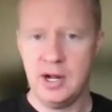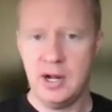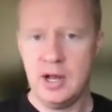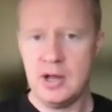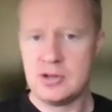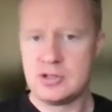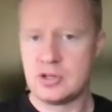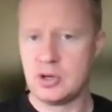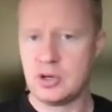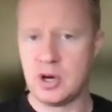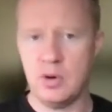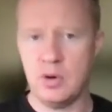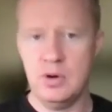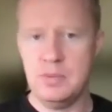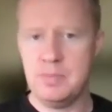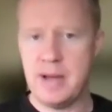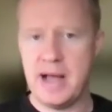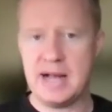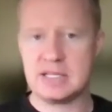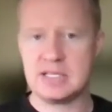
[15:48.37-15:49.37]
So going
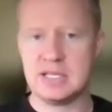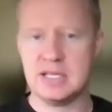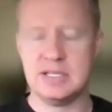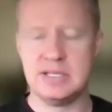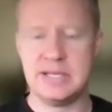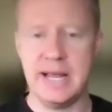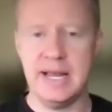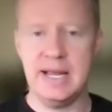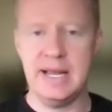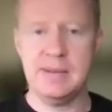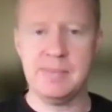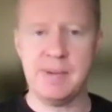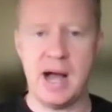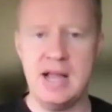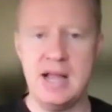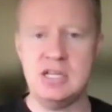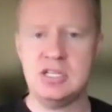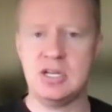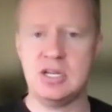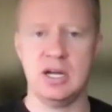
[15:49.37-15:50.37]
back to Dame,
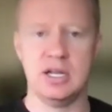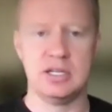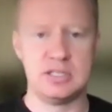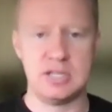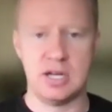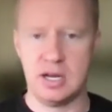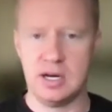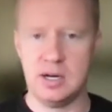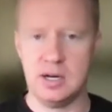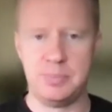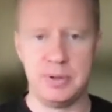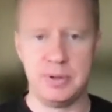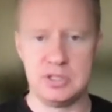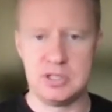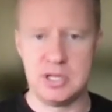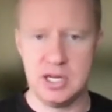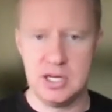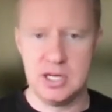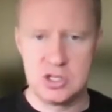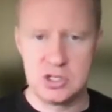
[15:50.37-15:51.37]
I saw a ton of
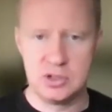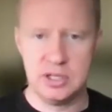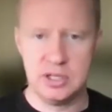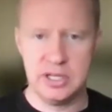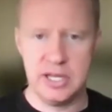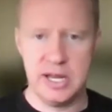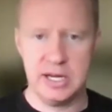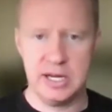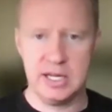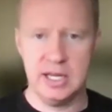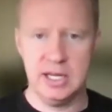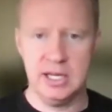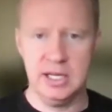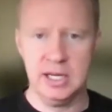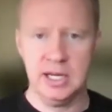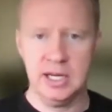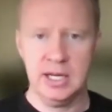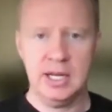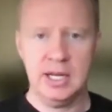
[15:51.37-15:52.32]
potential in that kid.